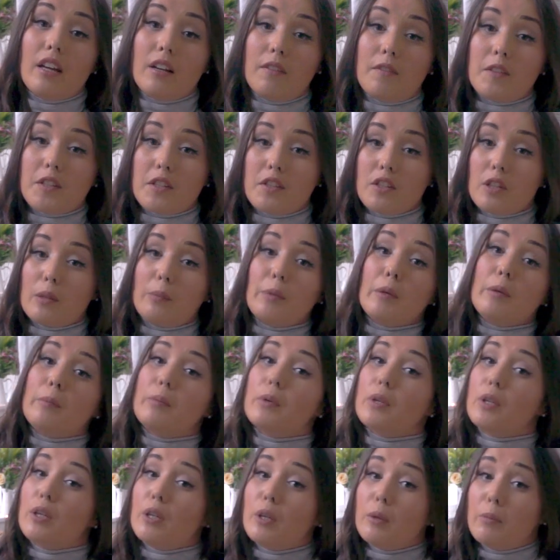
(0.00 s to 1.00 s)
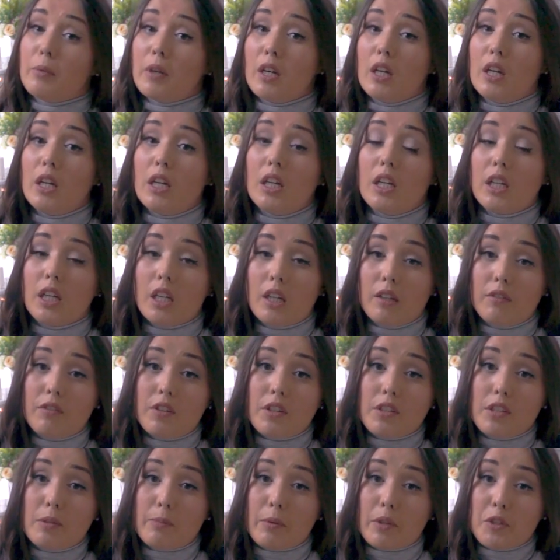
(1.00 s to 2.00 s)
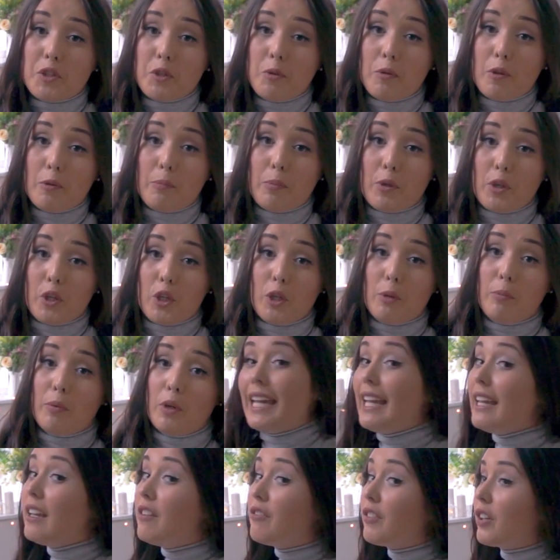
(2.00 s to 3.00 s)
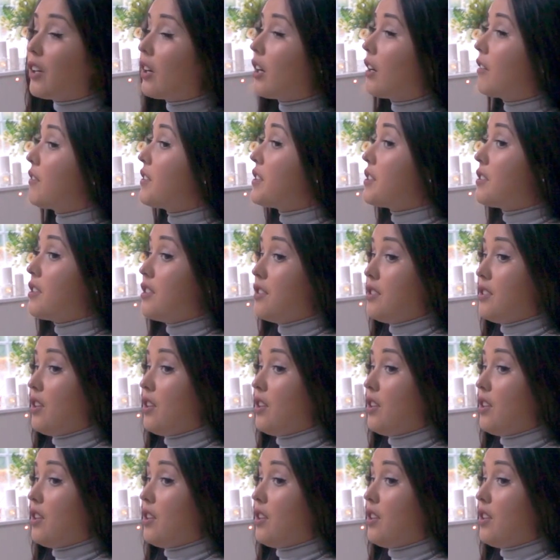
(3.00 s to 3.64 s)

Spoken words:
covers the top of your boob, covers the bottom of your boob, even covers the